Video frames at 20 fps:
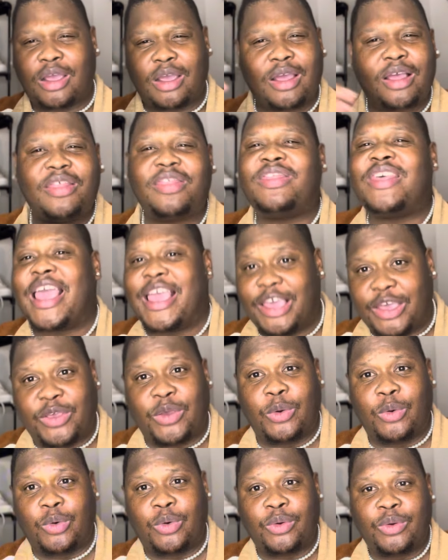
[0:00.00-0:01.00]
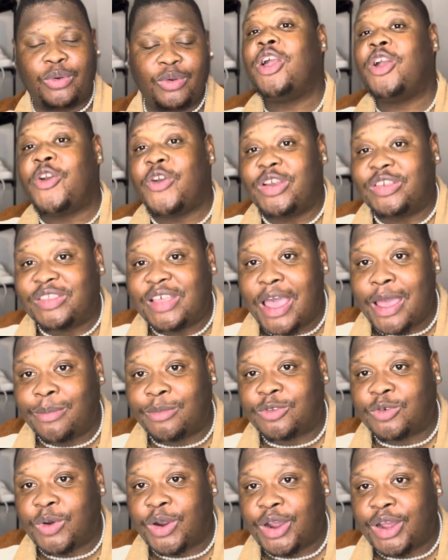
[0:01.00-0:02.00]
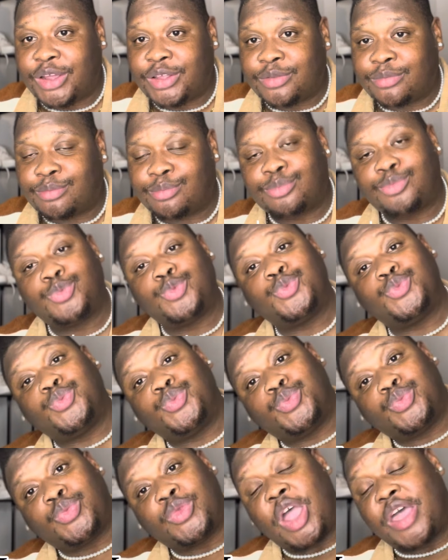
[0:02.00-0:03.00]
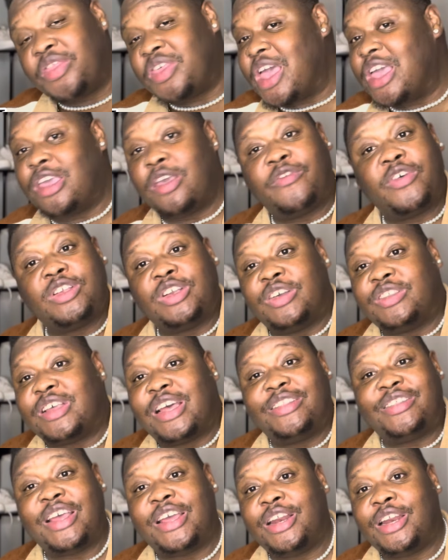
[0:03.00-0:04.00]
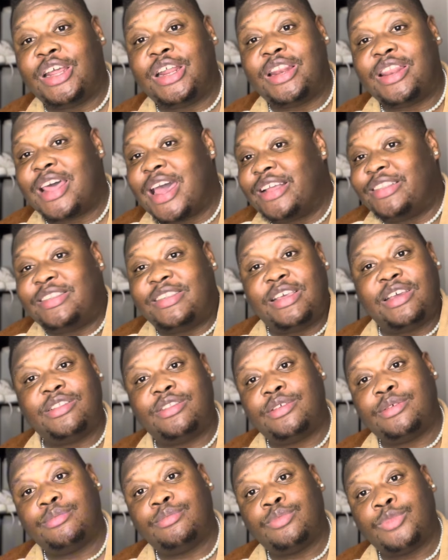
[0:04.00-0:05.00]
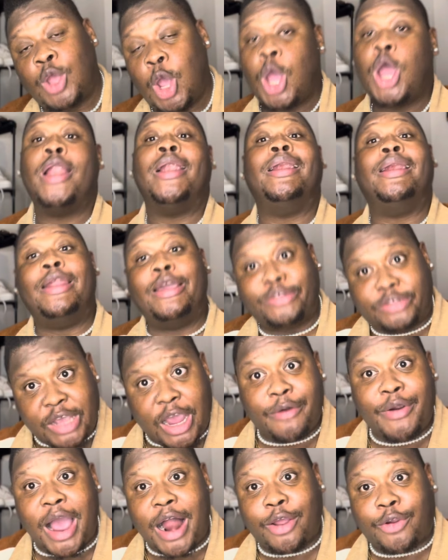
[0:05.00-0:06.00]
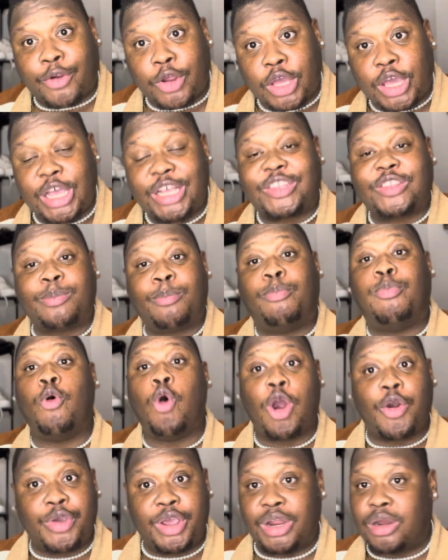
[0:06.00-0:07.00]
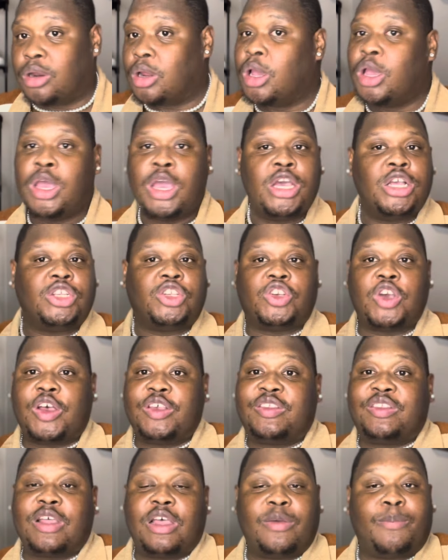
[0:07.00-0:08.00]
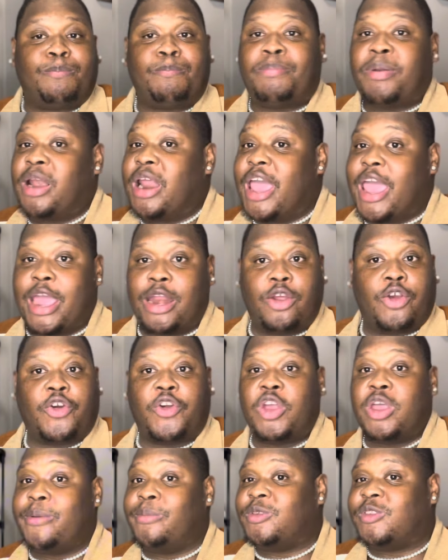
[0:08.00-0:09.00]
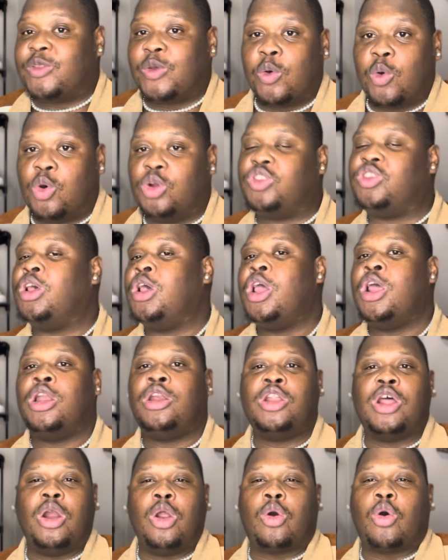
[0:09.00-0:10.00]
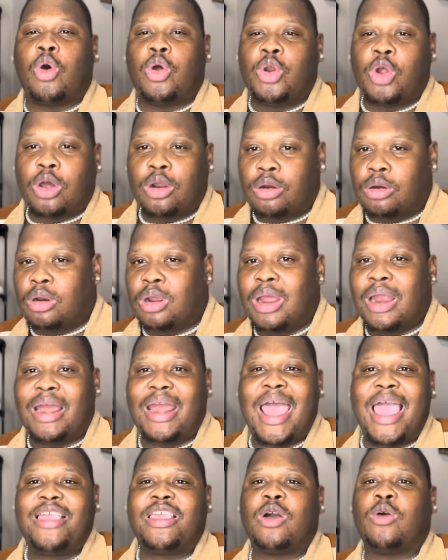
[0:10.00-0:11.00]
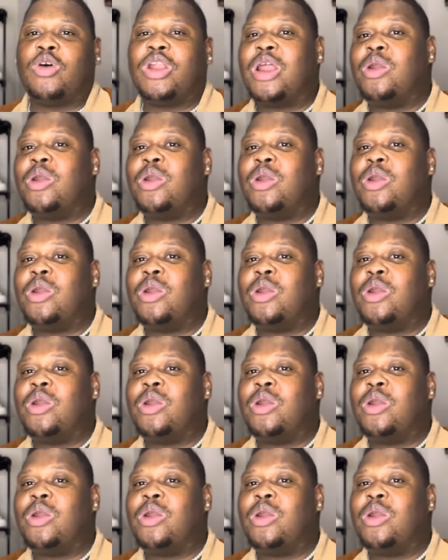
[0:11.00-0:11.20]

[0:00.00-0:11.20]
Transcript: Thank you. Chris Hemsworth, thank you for just attending. That's it. Literal crickets, boring. Just a plain cream suit, no look or nothing. Like you could have